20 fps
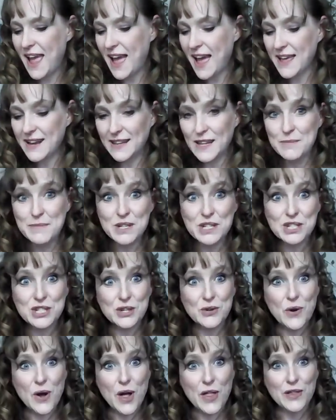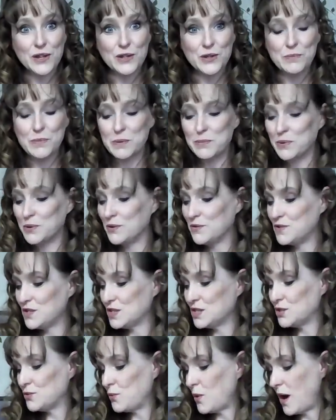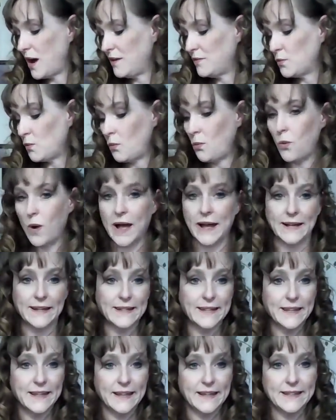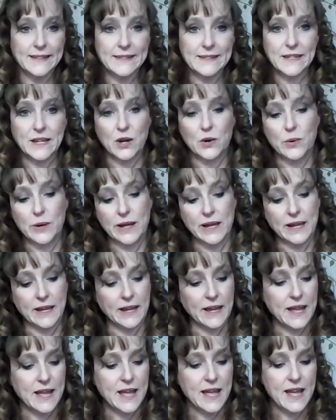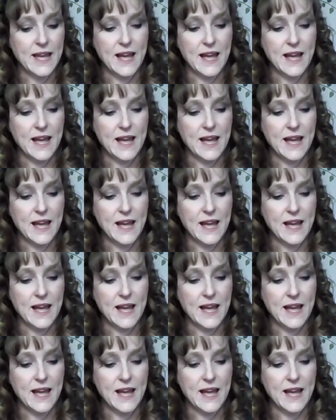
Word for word: And let me show all the new people who've just arrived what is going,